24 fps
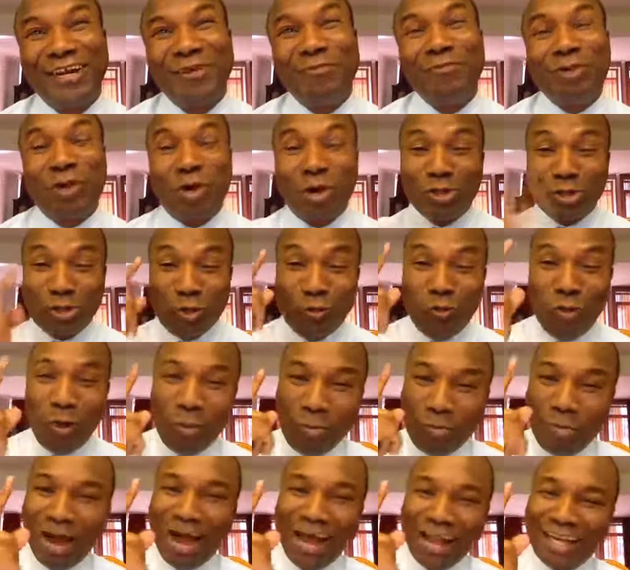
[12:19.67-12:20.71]
because of
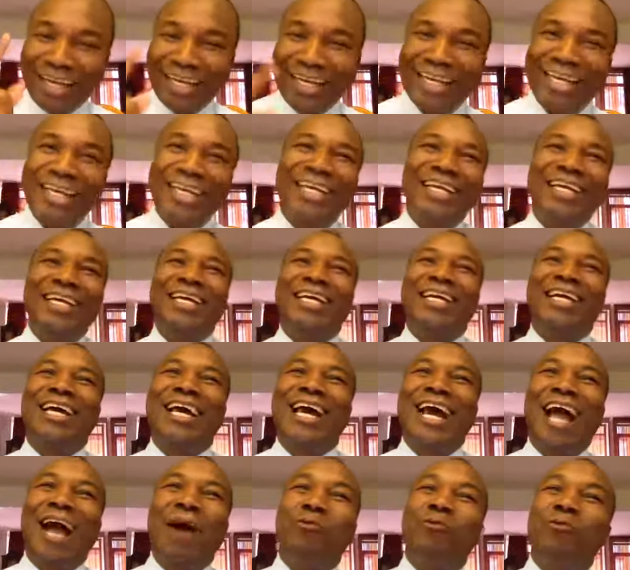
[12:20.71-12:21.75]
one man.
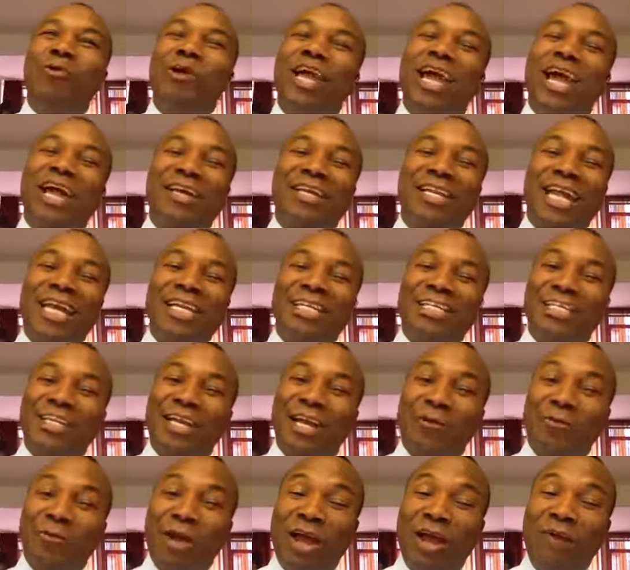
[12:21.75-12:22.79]
And we are in
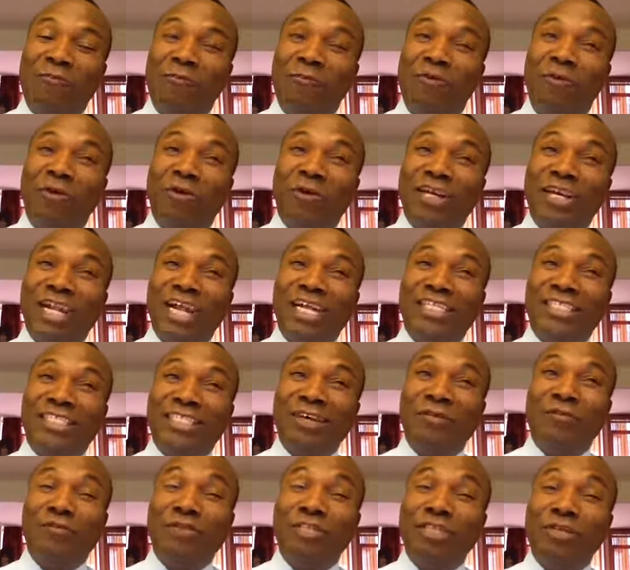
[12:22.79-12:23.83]
Nigeria, we have
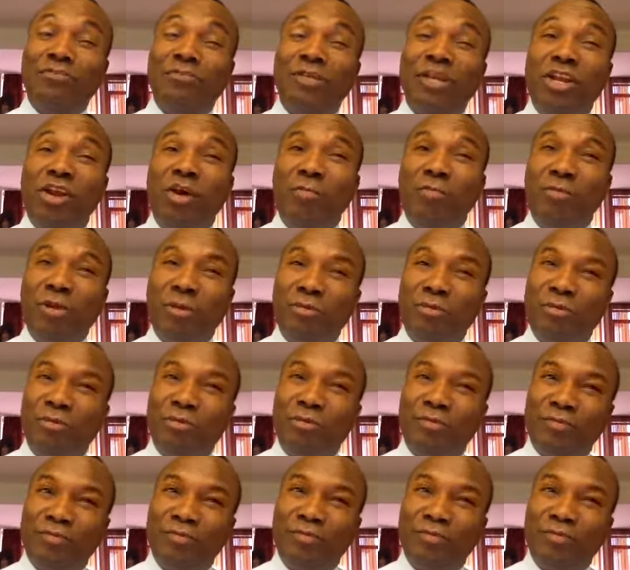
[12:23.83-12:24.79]
170 million people.